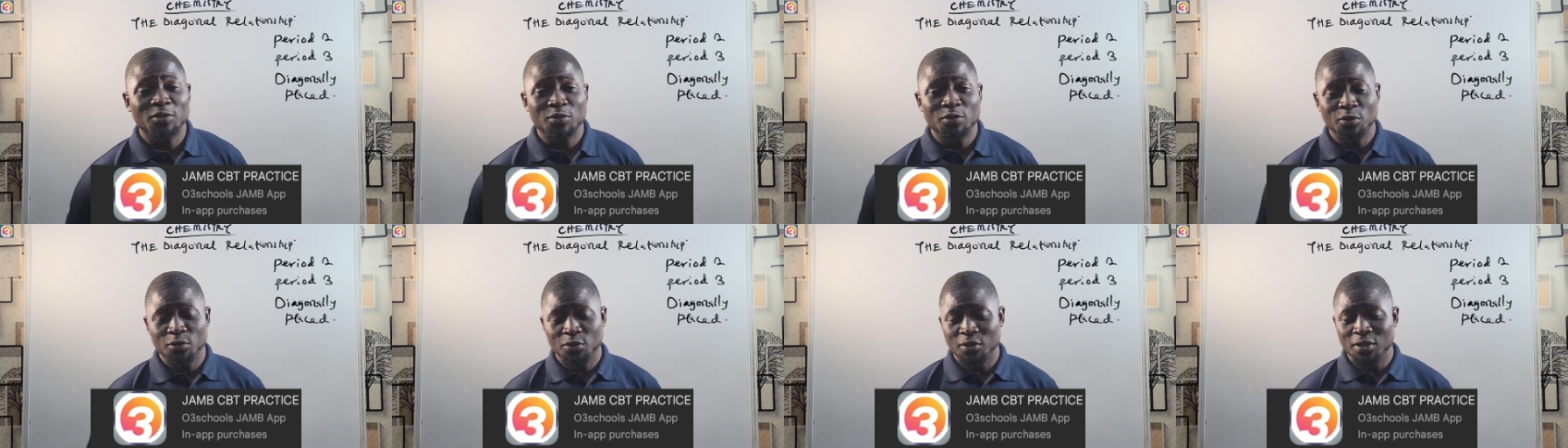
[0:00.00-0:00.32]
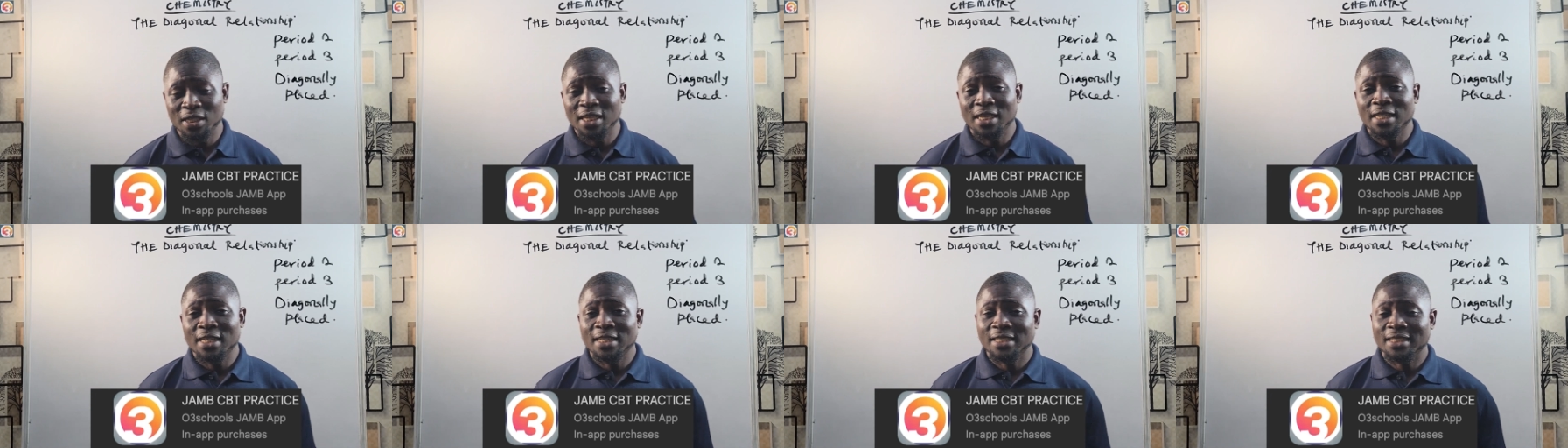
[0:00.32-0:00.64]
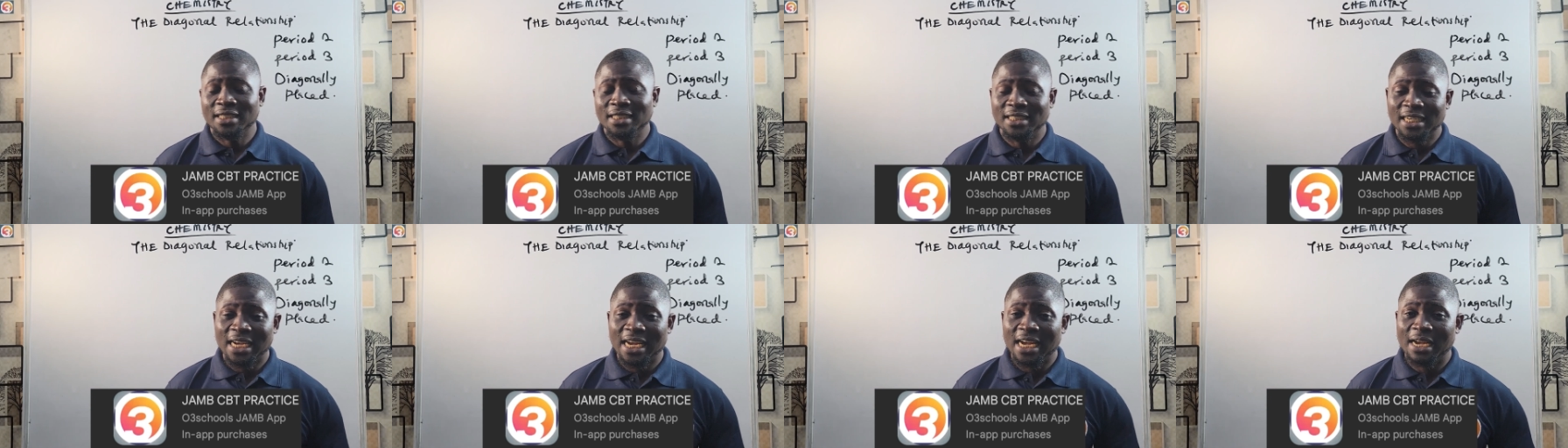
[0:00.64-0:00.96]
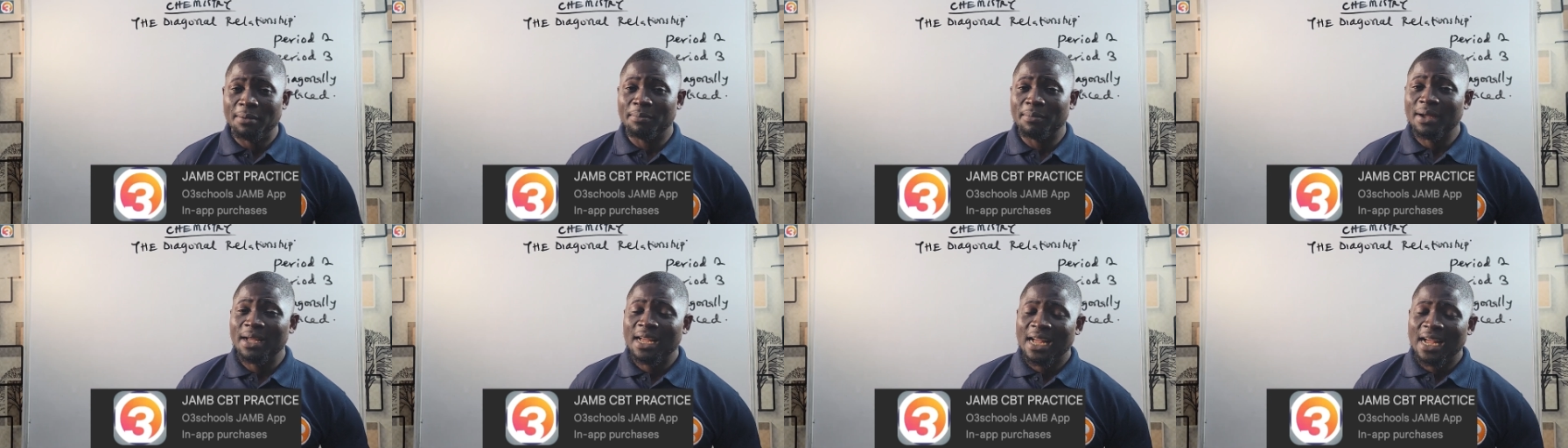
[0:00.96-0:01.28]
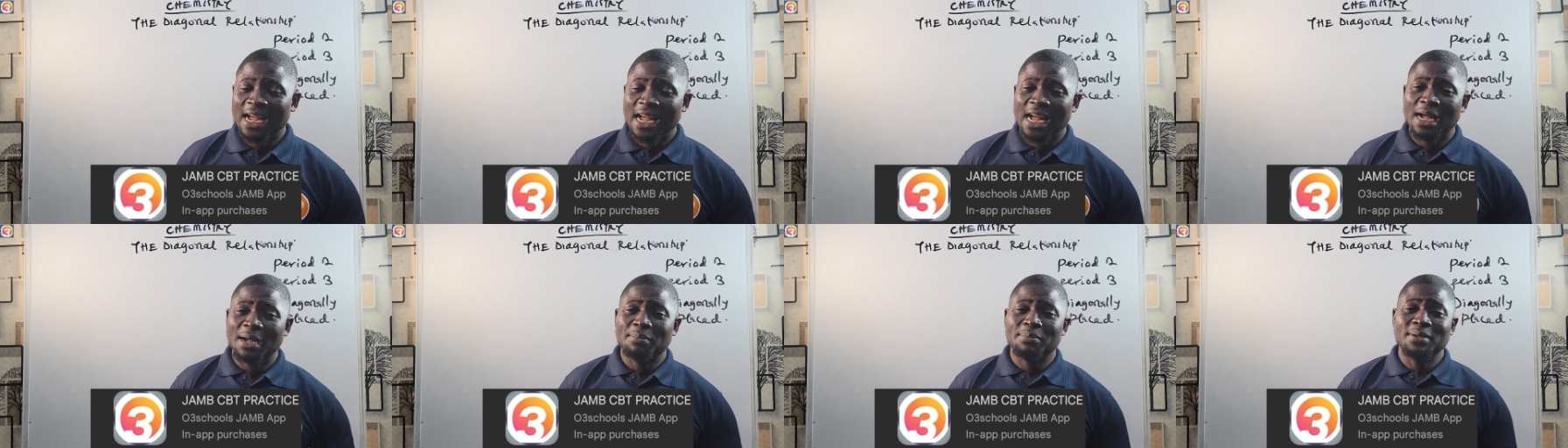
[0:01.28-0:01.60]
Schools JAMB
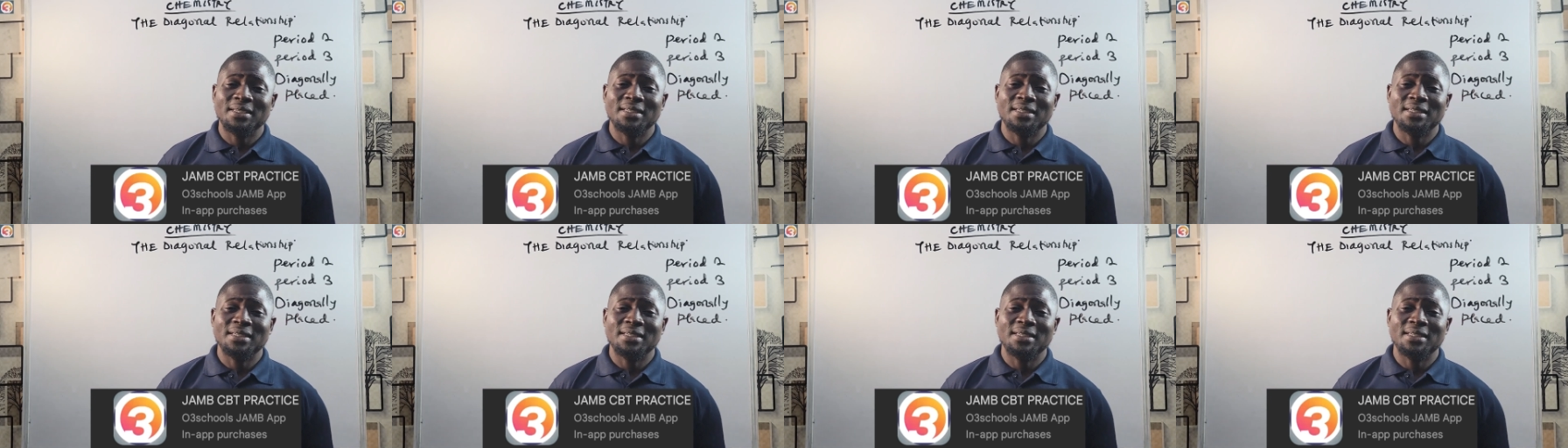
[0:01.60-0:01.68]
app.